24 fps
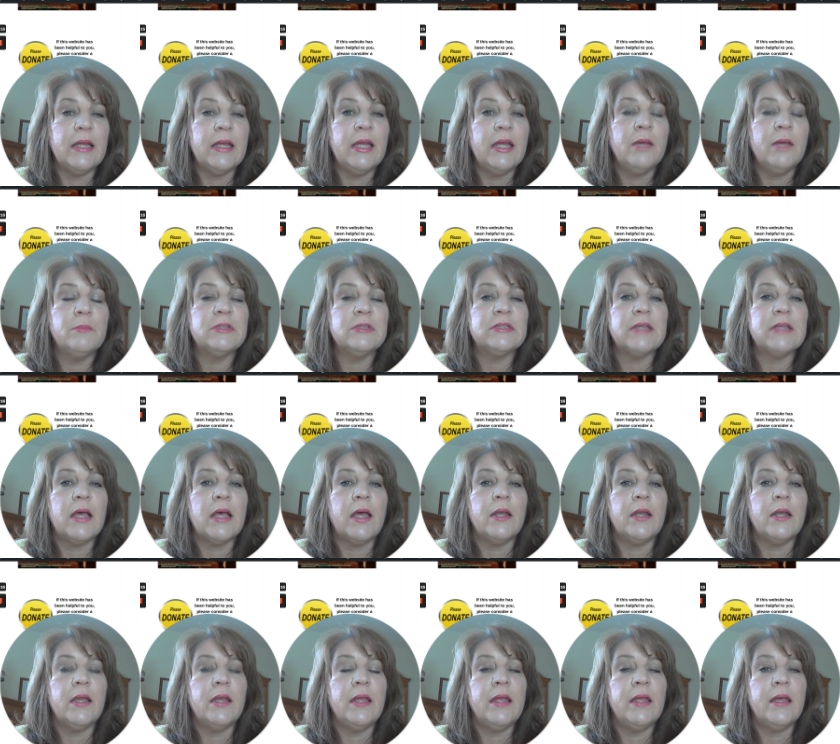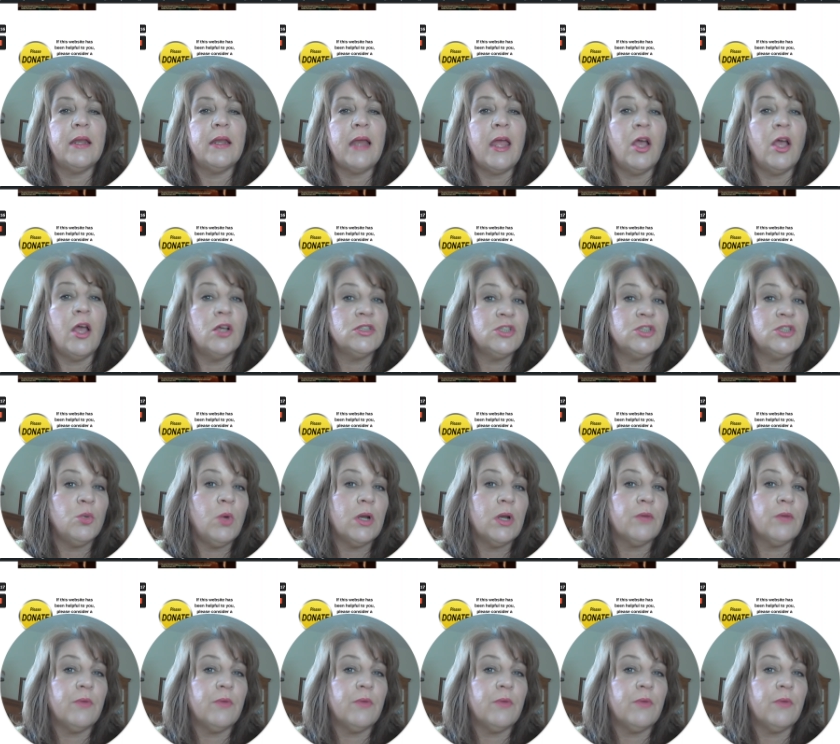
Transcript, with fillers: Amazon. And I also want to